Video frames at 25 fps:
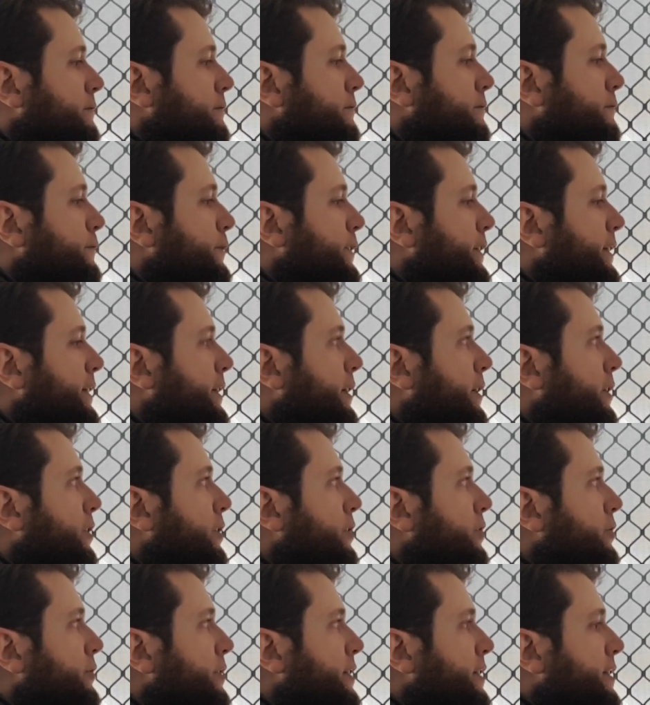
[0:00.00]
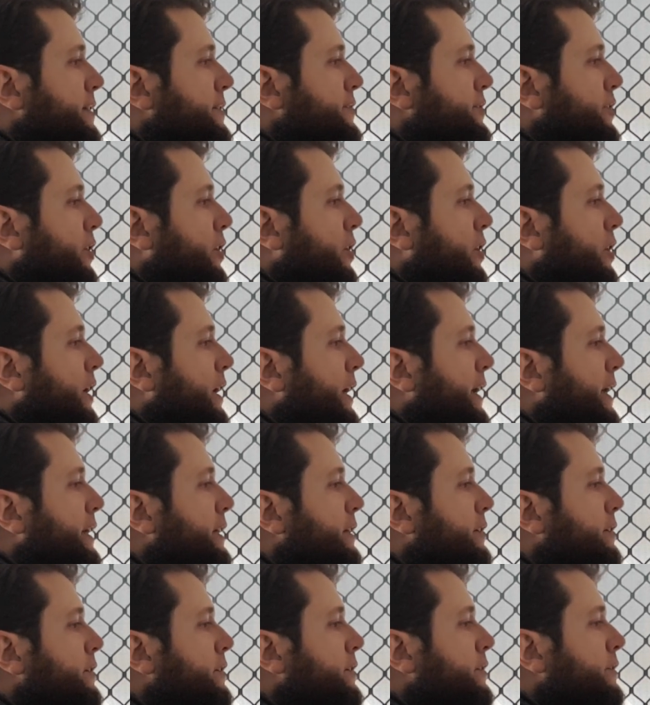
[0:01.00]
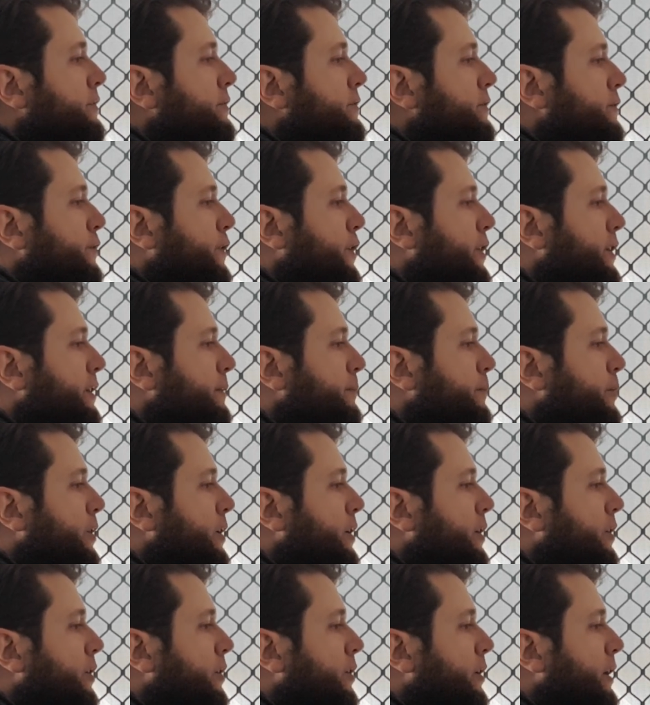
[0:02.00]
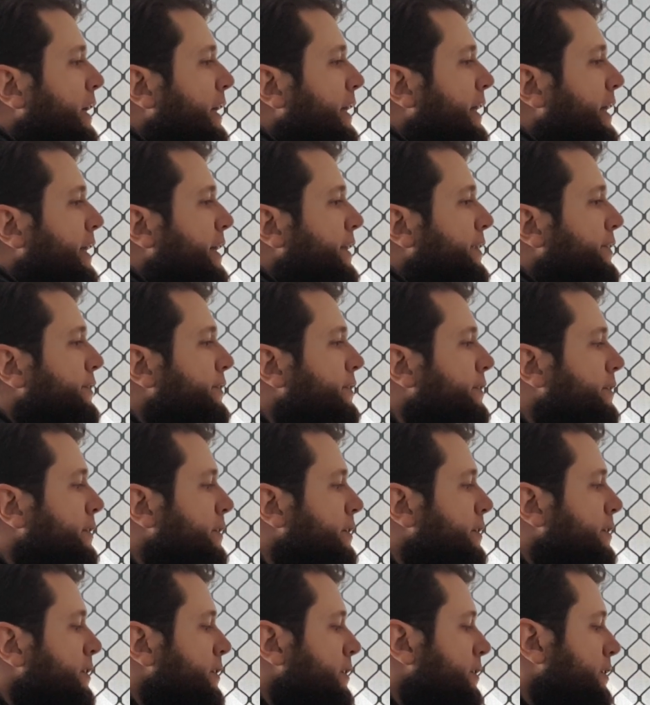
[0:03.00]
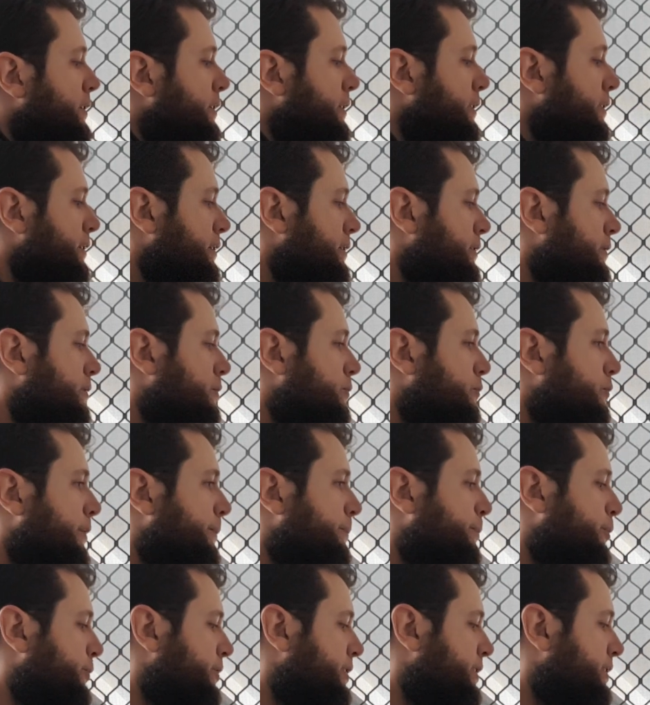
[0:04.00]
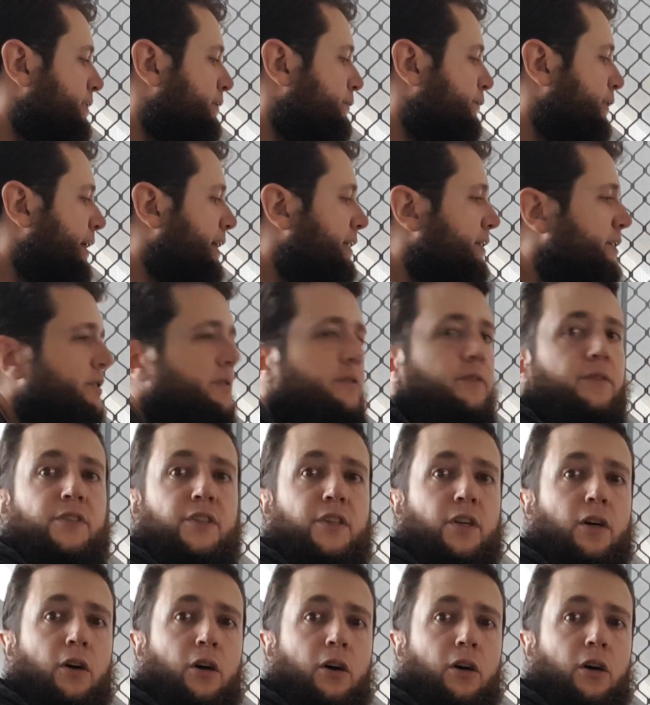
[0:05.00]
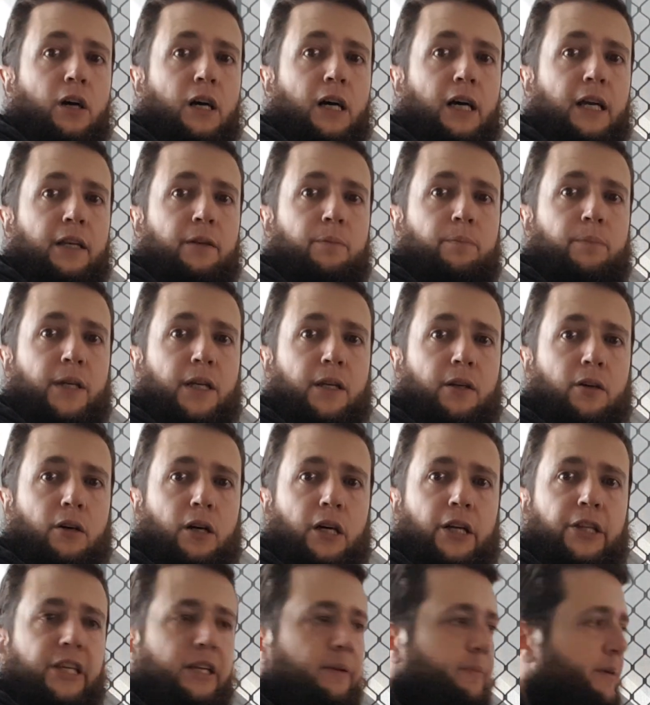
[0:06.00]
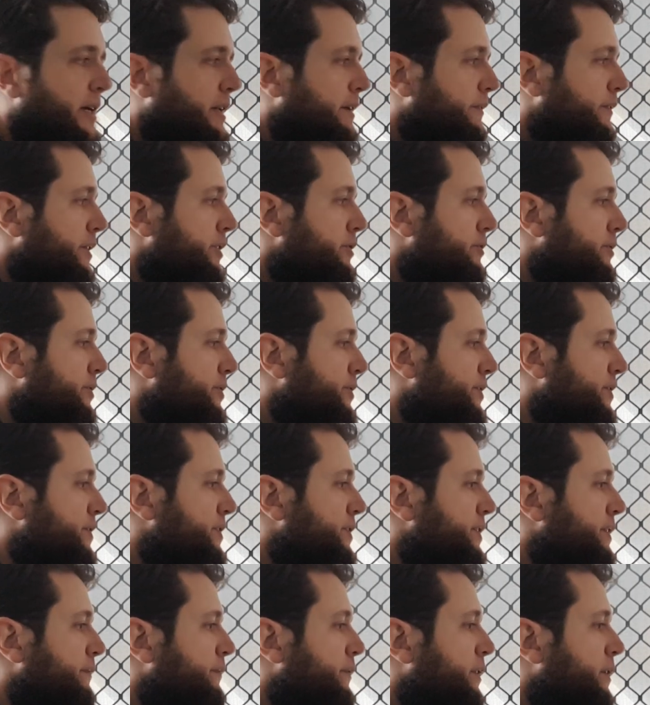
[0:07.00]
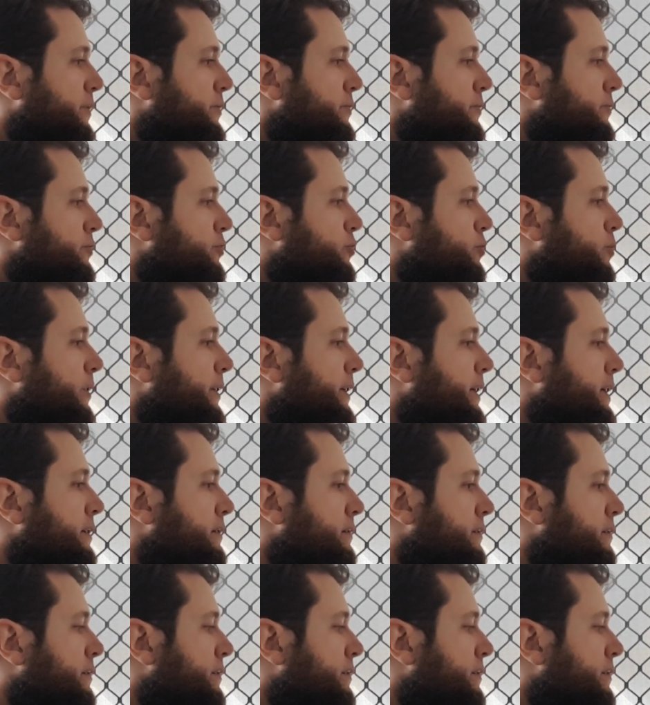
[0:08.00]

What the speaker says: VO is I divided by IN. We put in the values. Big I, the amount of interest, is 720.